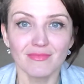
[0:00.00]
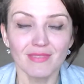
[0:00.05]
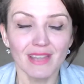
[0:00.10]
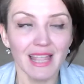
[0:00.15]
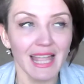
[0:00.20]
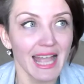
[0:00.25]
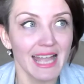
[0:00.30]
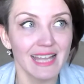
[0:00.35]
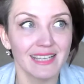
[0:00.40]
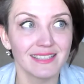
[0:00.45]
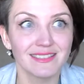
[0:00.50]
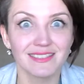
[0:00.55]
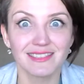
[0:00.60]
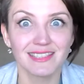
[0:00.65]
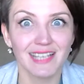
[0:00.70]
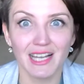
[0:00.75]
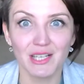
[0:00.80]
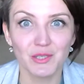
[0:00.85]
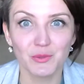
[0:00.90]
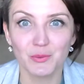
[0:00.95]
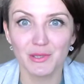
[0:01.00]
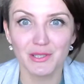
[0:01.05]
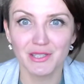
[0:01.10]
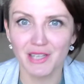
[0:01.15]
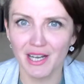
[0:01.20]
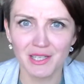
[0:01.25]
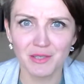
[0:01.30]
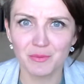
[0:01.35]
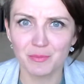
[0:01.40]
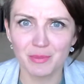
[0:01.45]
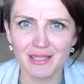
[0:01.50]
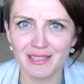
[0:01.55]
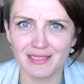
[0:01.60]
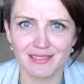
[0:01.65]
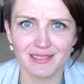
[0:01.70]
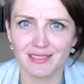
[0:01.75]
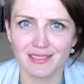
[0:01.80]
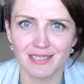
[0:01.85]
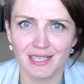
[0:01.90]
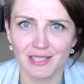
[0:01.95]
And that will not be a
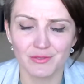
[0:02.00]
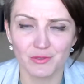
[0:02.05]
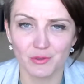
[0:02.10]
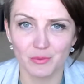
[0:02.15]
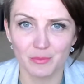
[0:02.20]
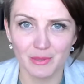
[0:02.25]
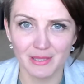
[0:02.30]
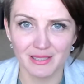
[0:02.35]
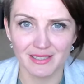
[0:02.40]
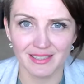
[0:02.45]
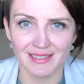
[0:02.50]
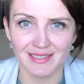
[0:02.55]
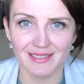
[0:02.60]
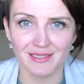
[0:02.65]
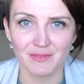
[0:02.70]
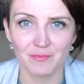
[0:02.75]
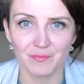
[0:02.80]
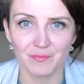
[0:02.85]
successful business.